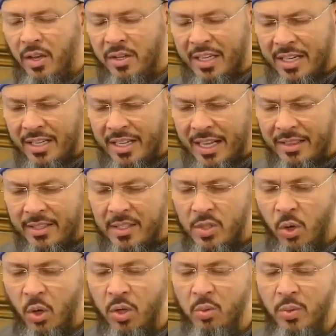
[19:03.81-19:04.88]
You can get
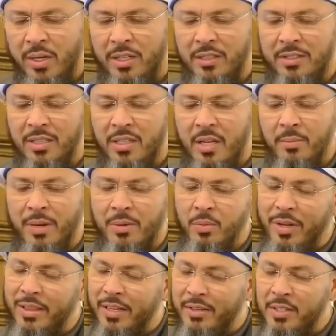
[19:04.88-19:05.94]
this whole world,
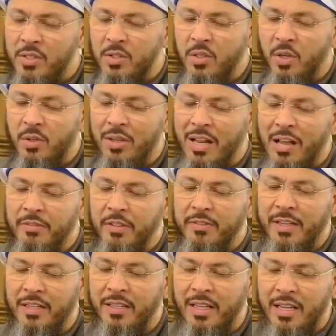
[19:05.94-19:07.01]
but when there is no love
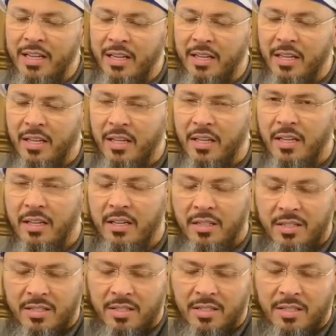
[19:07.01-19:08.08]
of Allah,
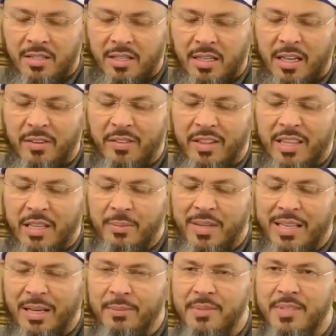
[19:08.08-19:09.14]

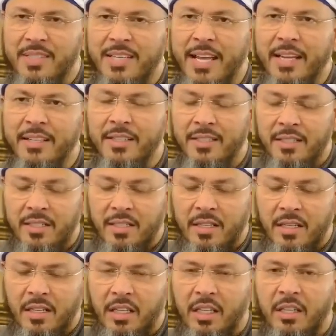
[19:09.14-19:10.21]
everything becomes dead.
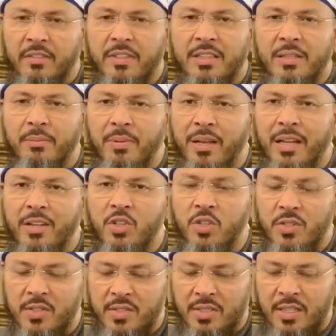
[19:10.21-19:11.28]
Even the
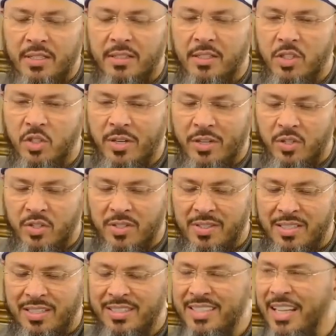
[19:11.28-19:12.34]
pleasures and the
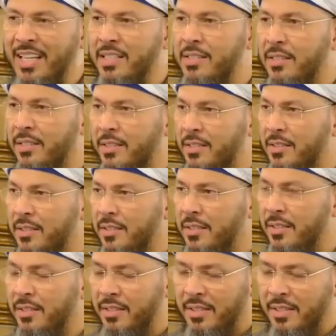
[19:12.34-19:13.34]
treasures are tasteless.